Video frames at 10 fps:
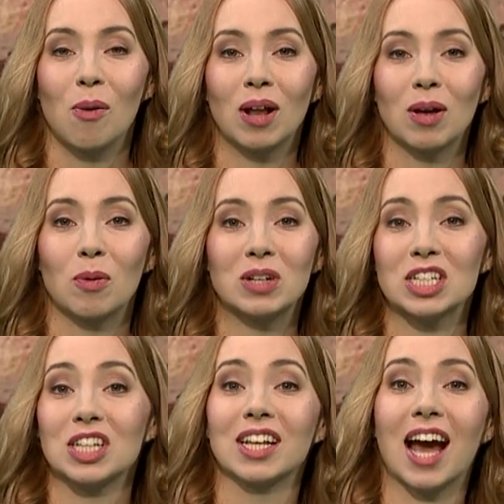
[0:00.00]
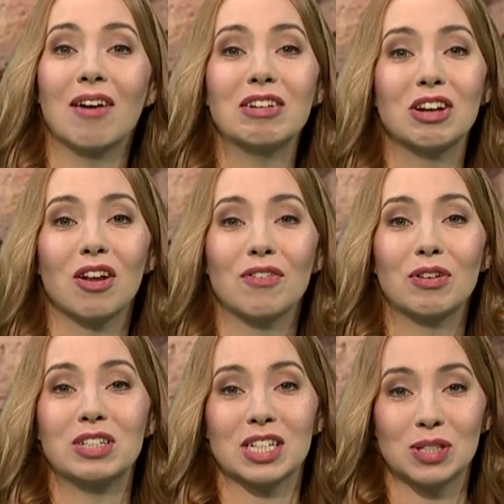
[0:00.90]
Well, we just encourage all of
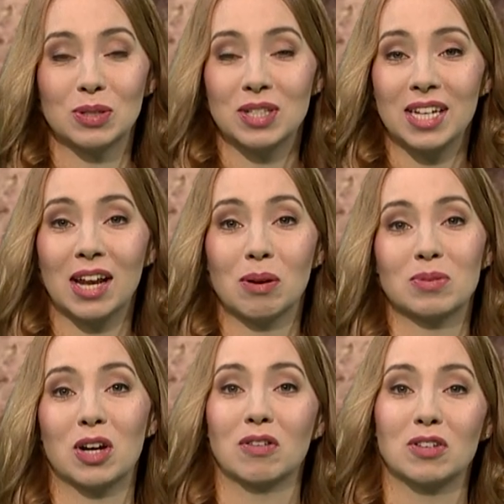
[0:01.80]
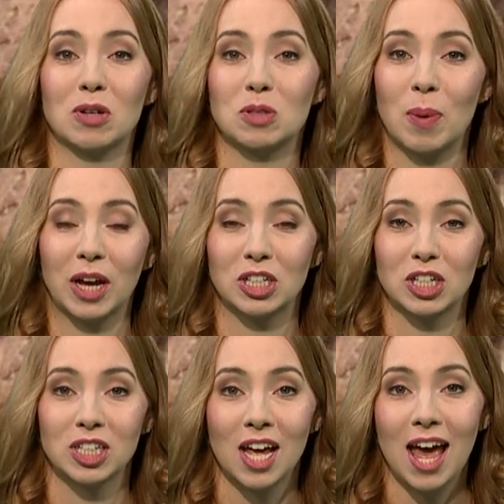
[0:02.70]
you just to see and observe those
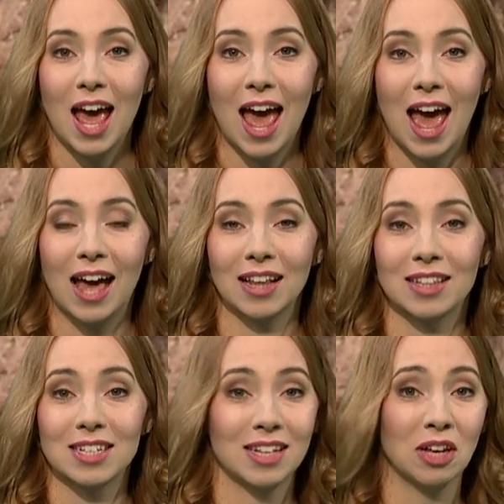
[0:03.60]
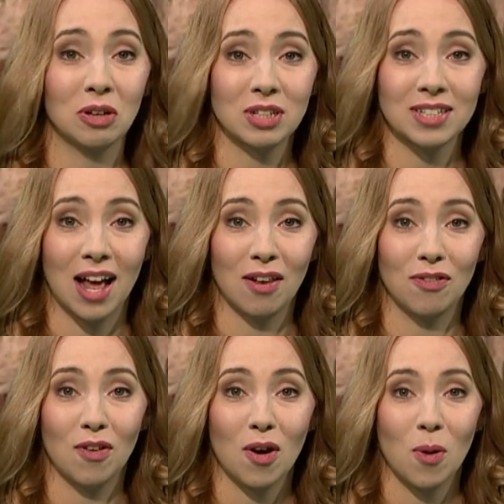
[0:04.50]
pictures and decide
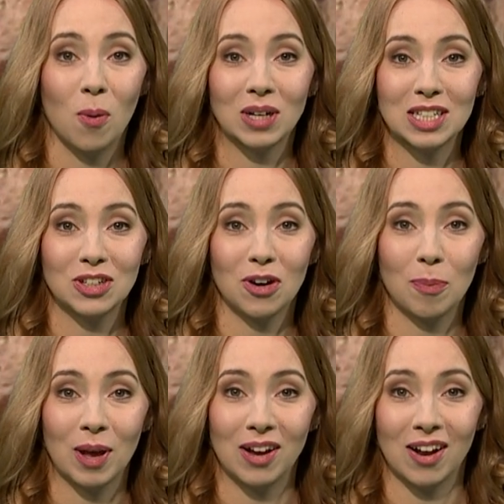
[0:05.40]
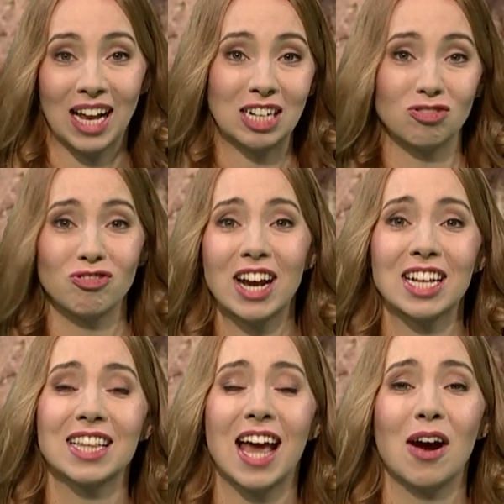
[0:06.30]
yourself what is your opinion and
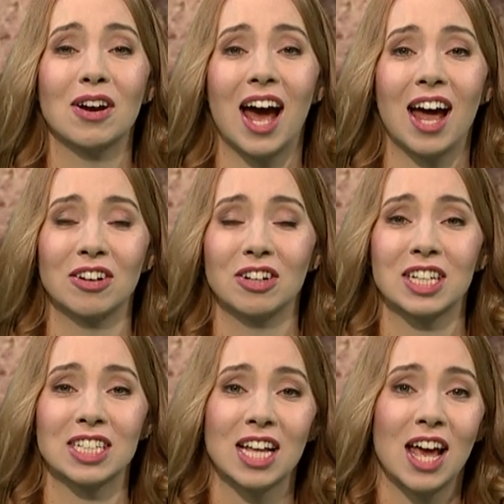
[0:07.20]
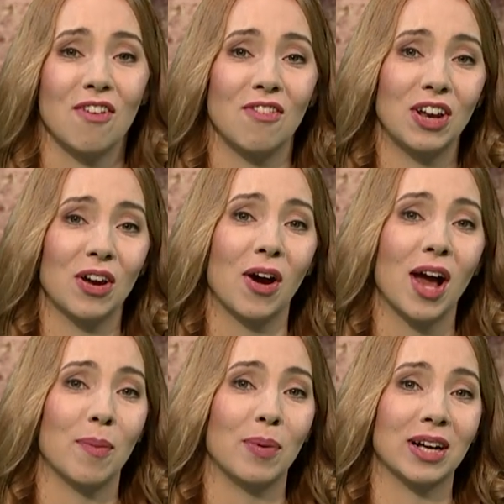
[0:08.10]
write it down under this video
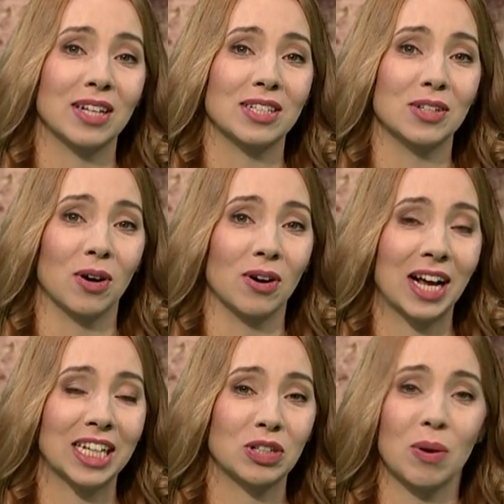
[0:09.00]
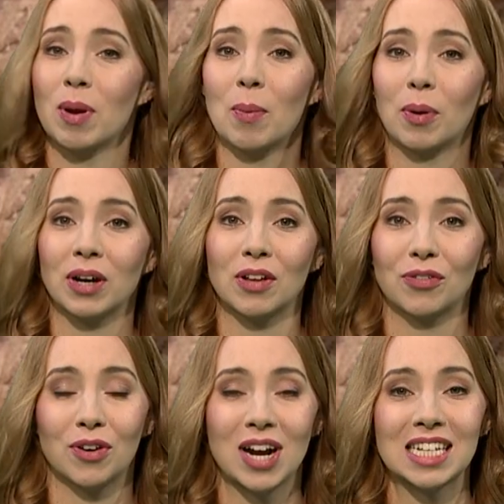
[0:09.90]
because you're extremely
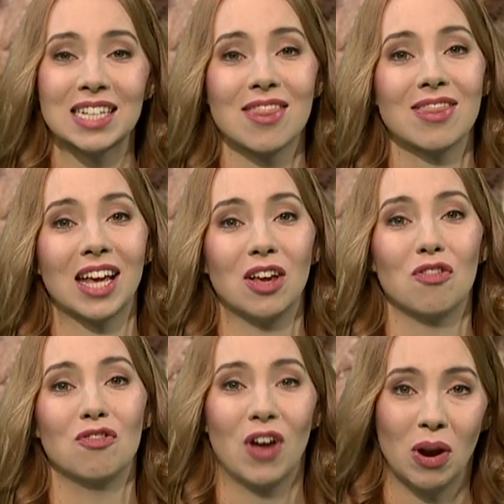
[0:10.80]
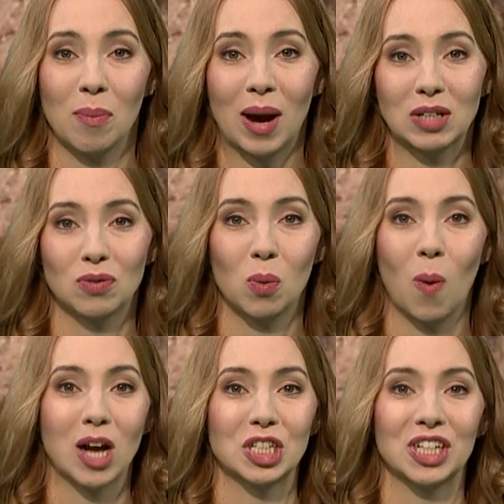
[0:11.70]
important for us and thank you very much for
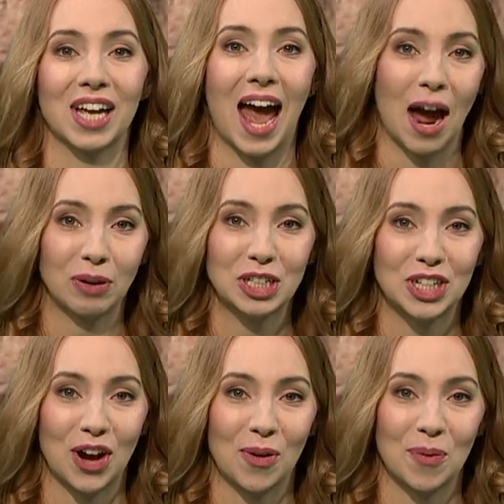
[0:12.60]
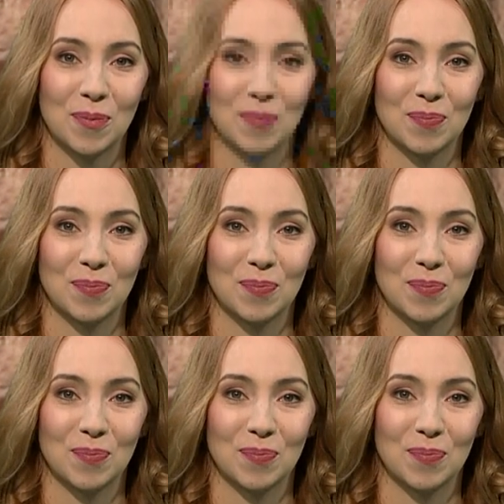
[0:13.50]
watching our show.